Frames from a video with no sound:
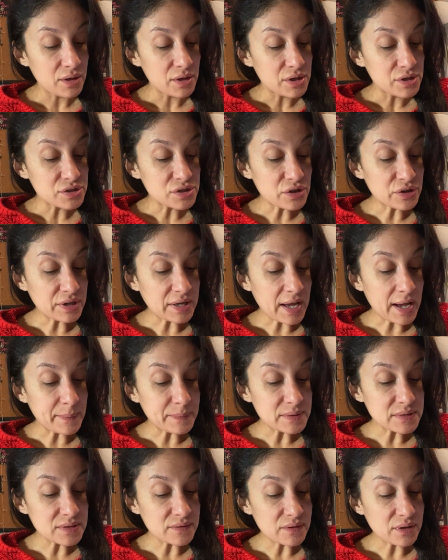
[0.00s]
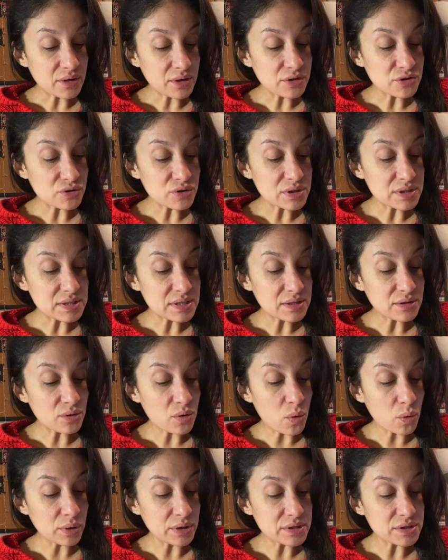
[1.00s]
So the captains of the hundreds did
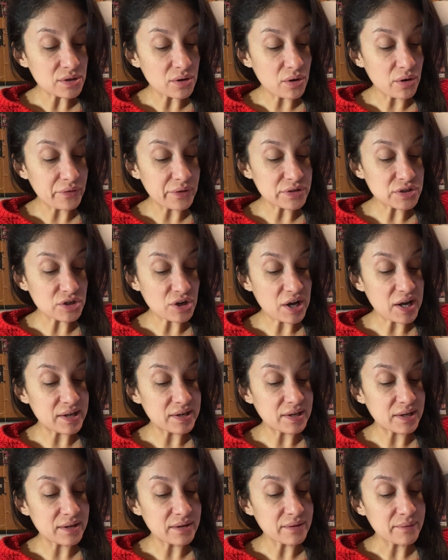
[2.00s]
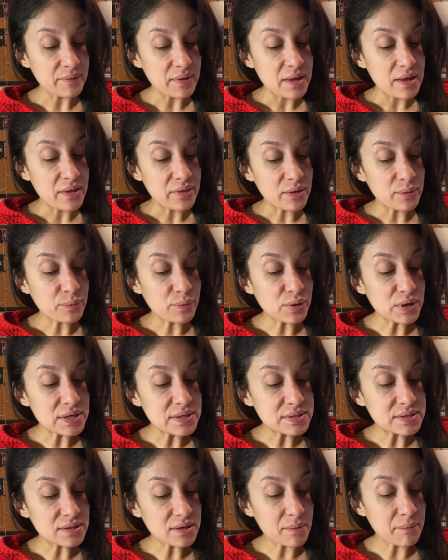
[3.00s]
according to all that Jehoiada the
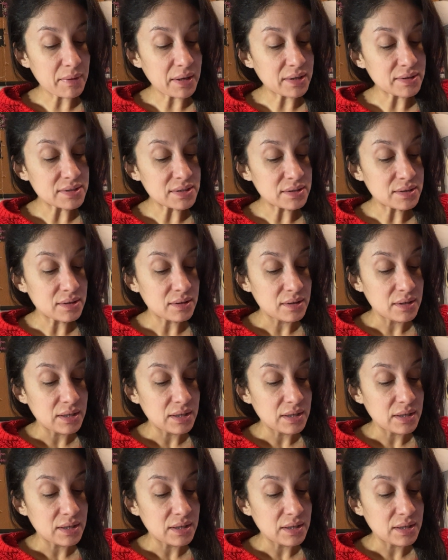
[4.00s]
priest commanded.